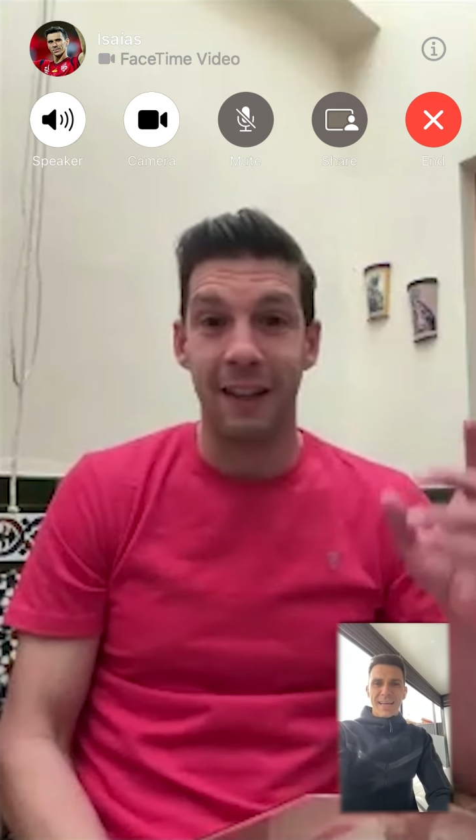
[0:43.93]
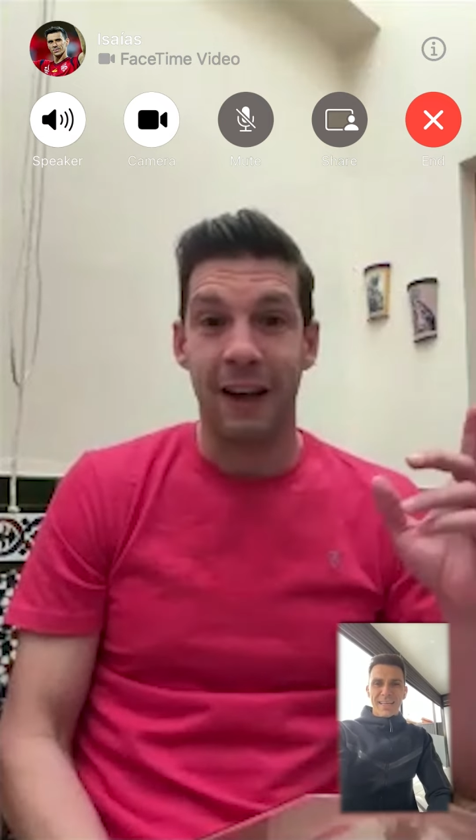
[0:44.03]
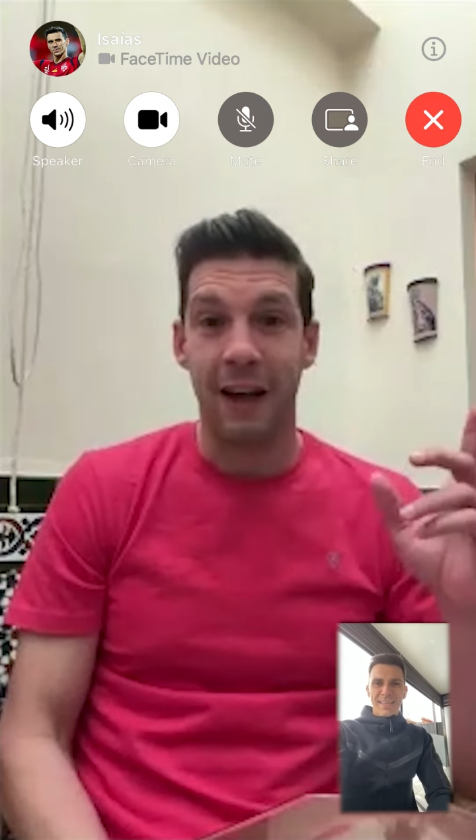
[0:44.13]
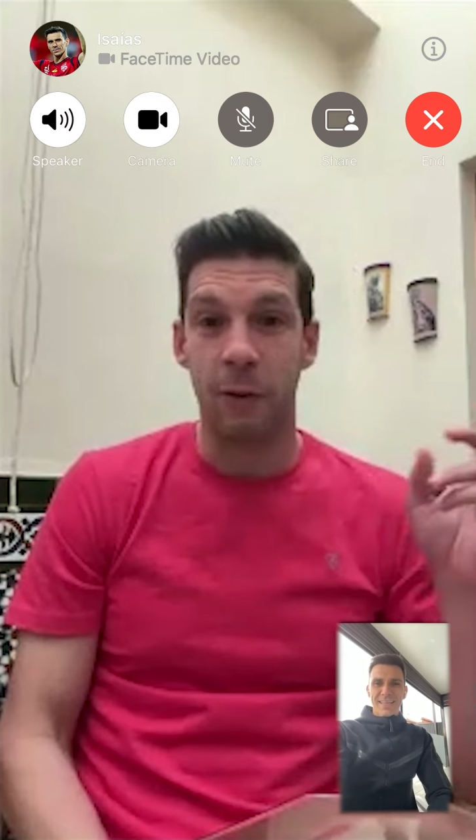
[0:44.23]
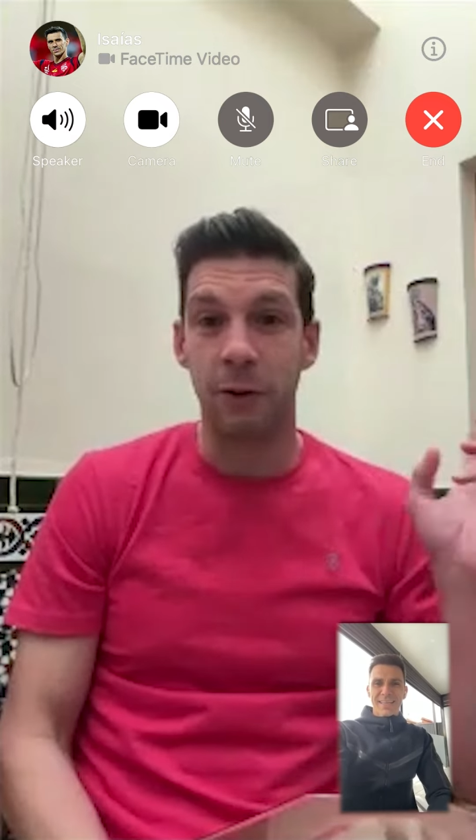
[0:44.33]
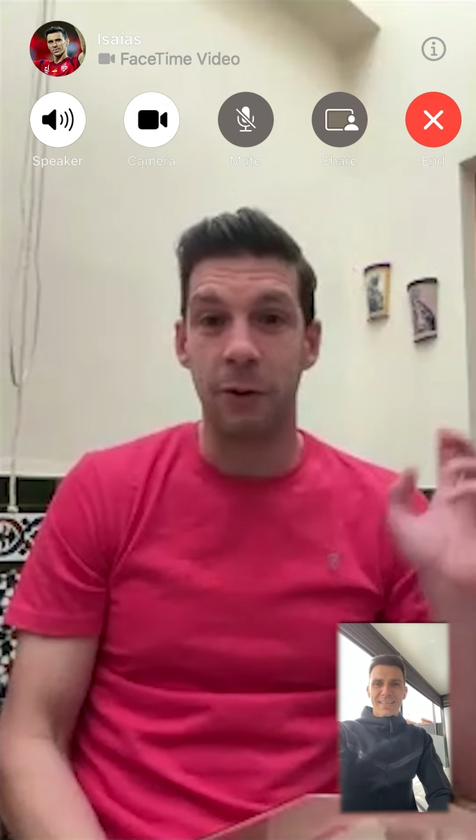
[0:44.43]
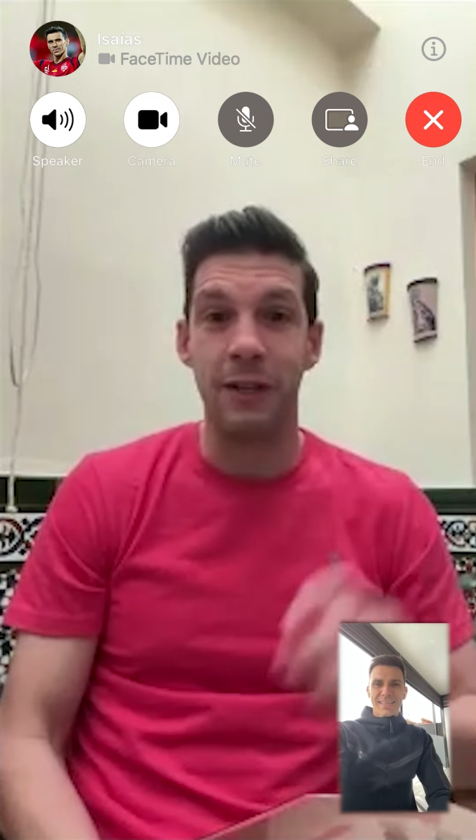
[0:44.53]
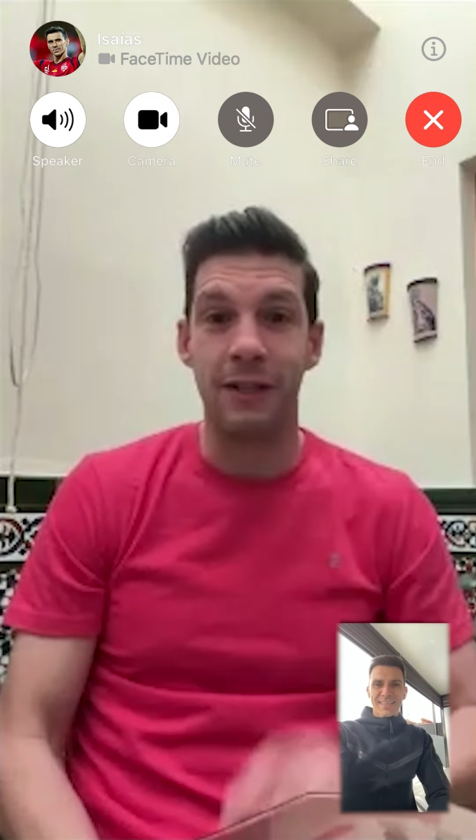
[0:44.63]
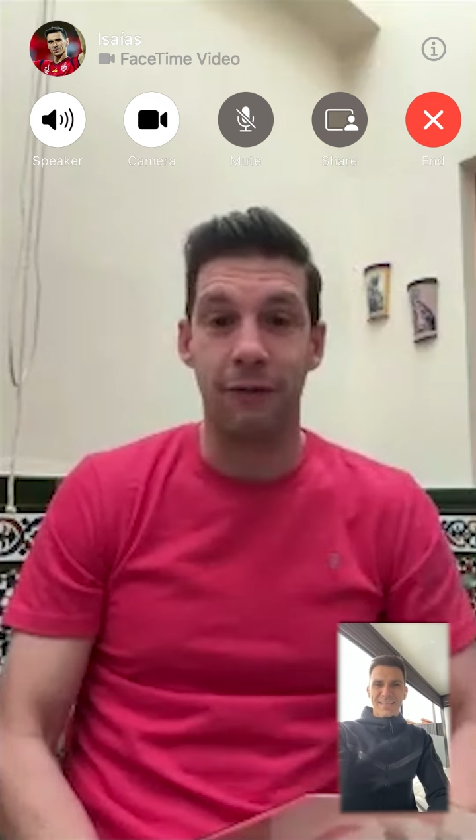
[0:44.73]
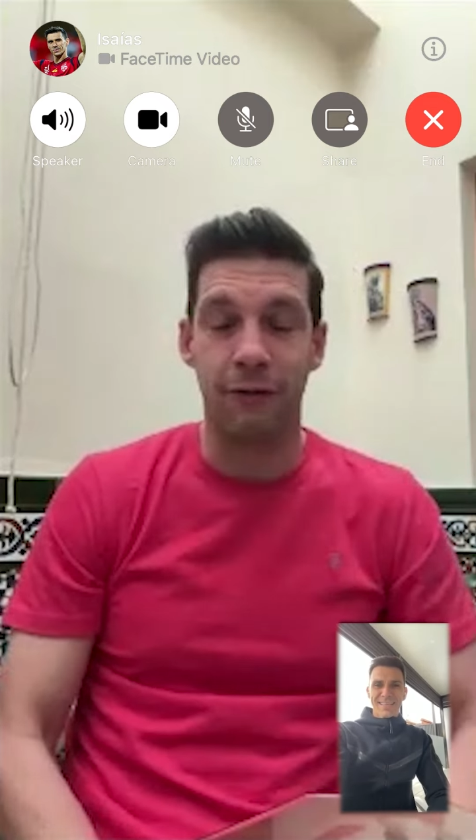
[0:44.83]
I want to
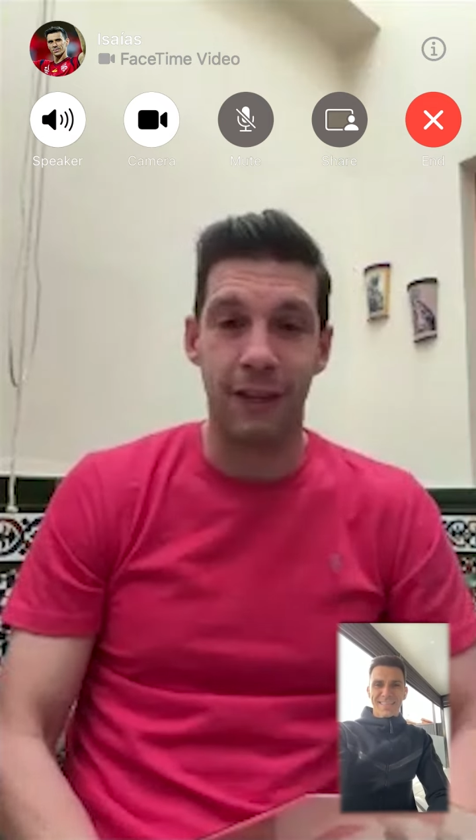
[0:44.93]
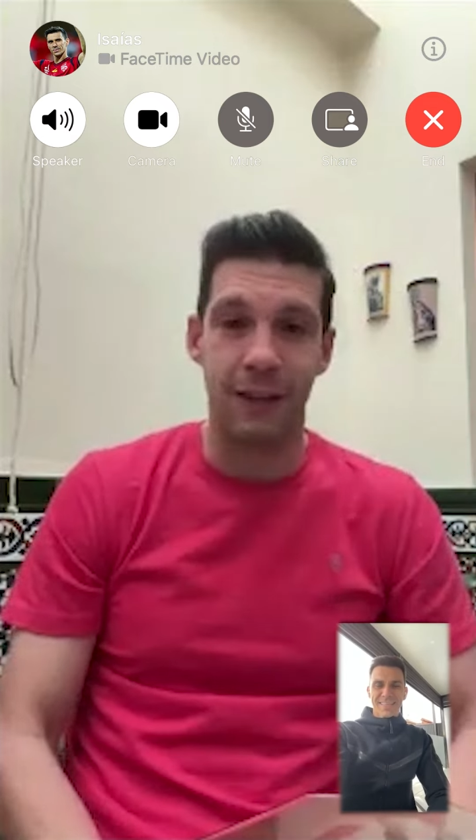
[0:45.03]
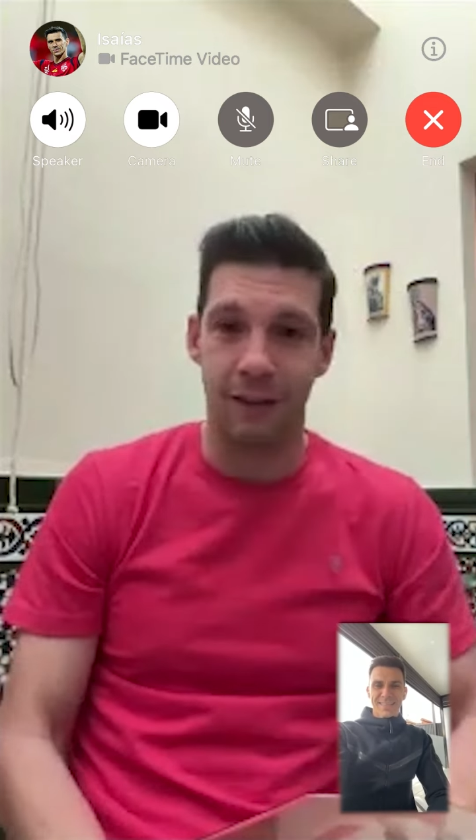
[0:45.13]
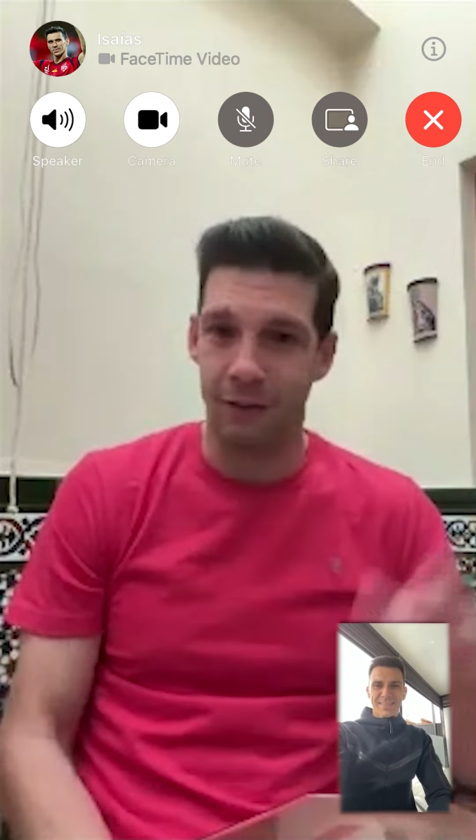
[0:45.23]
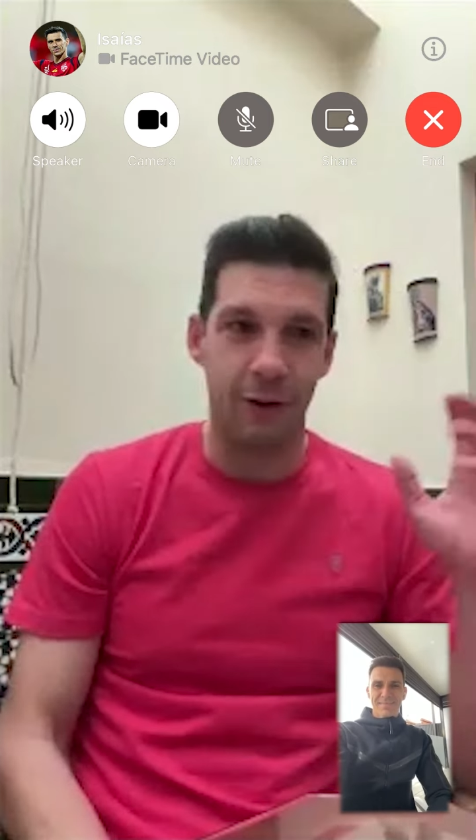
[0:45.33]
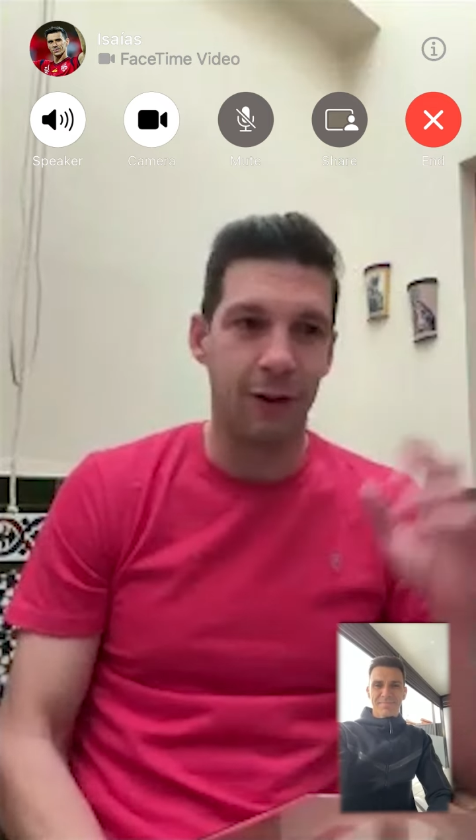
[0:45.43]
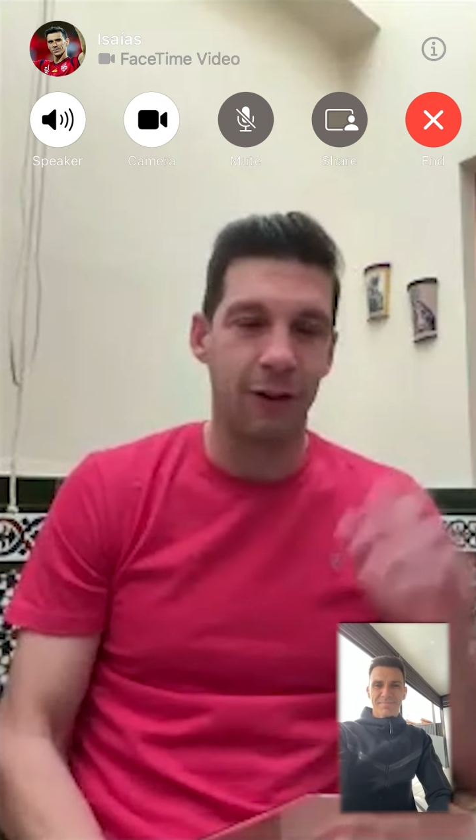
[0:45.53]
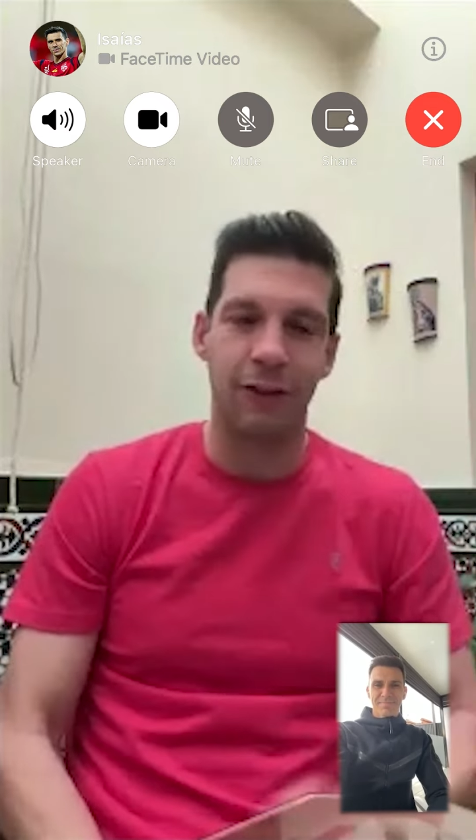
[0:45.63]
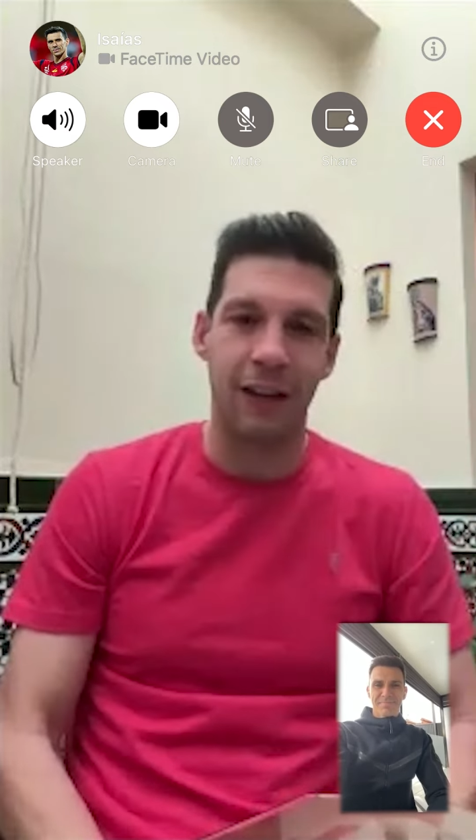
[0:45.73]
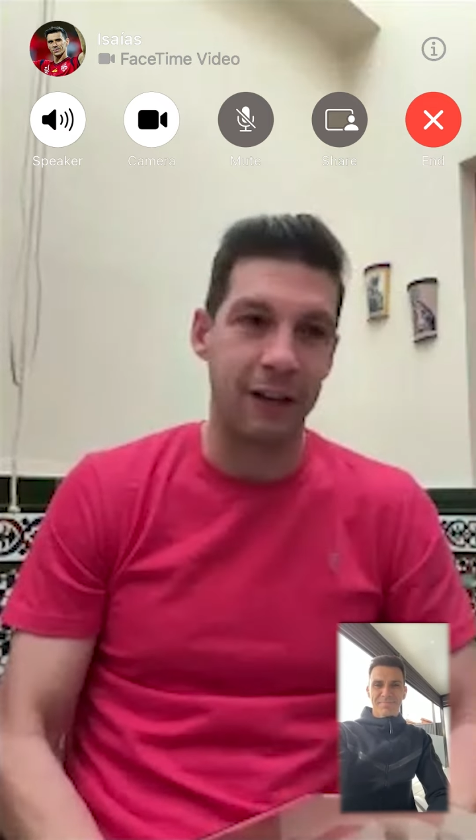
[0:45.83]
visit Fiji for a long
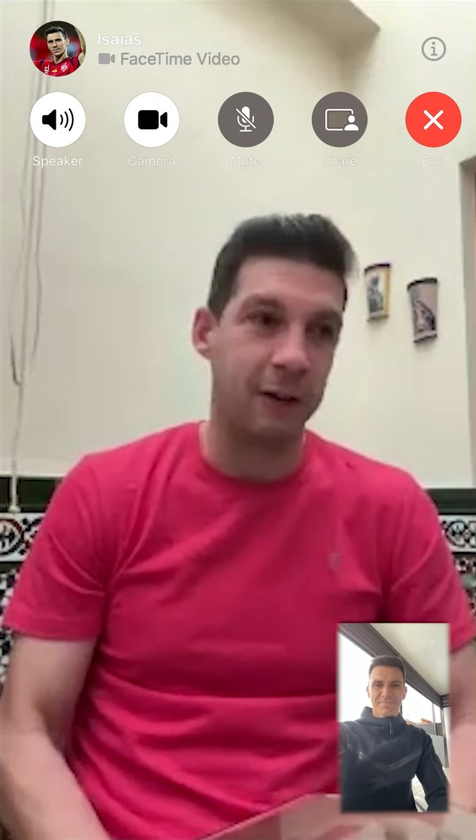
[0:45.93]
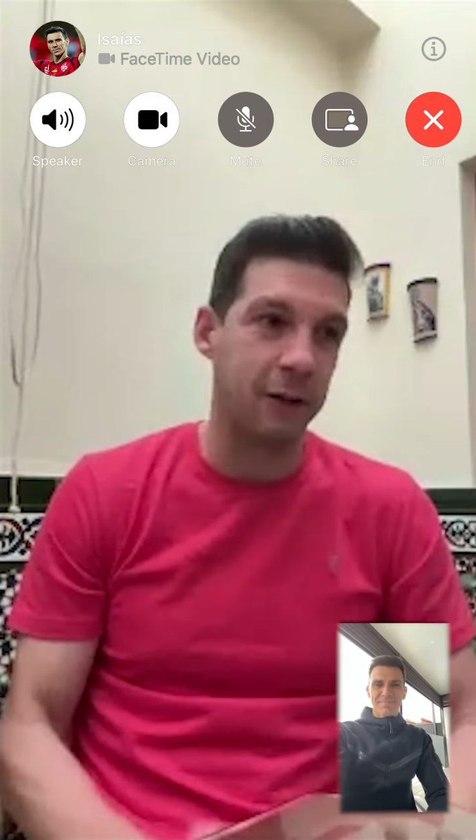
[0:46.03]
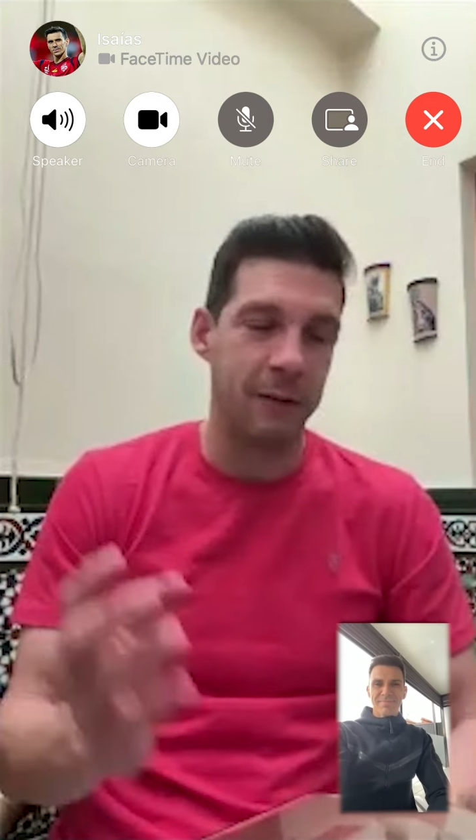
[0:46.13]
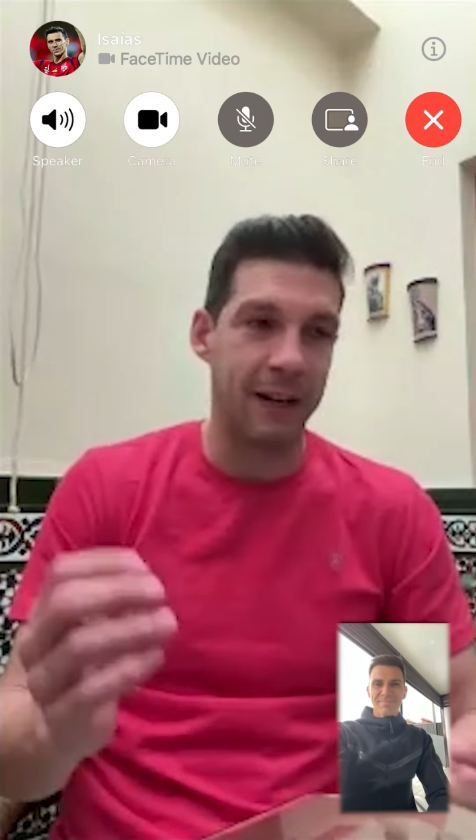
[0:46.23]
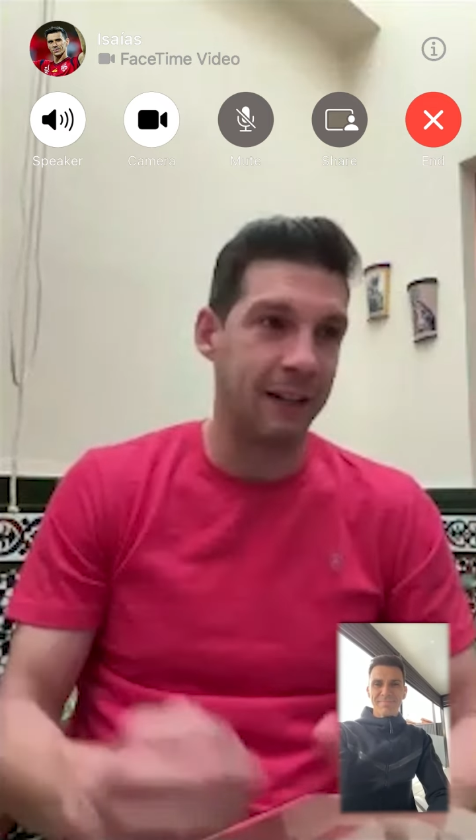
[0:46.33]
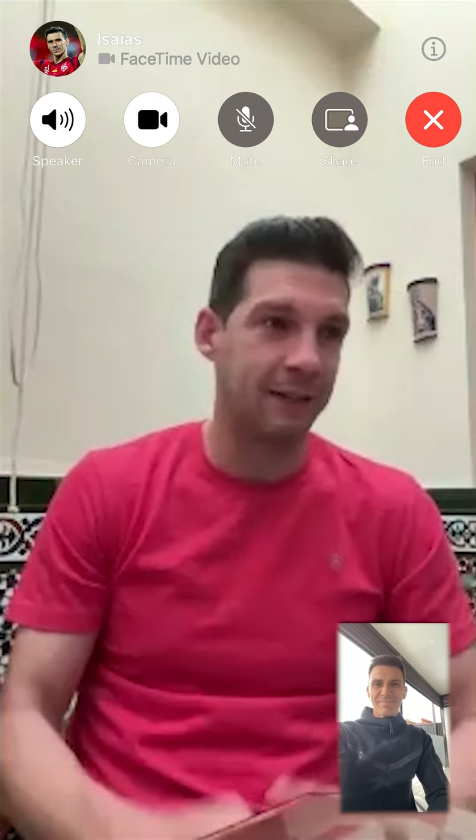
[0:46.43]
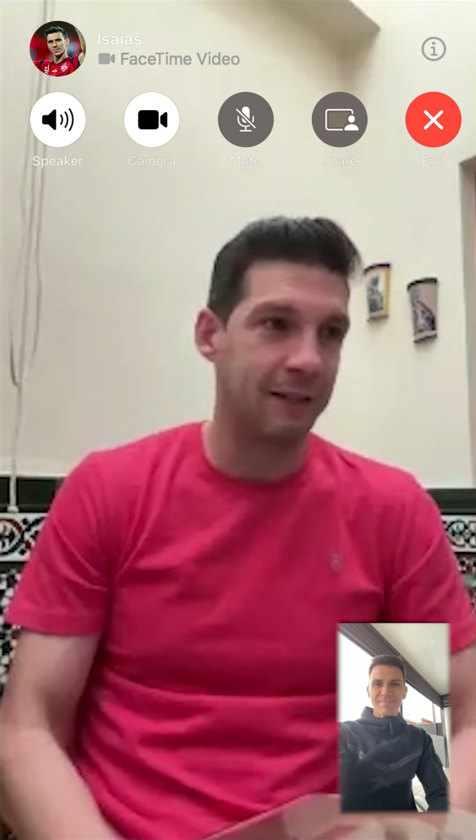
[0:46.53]
time ago, but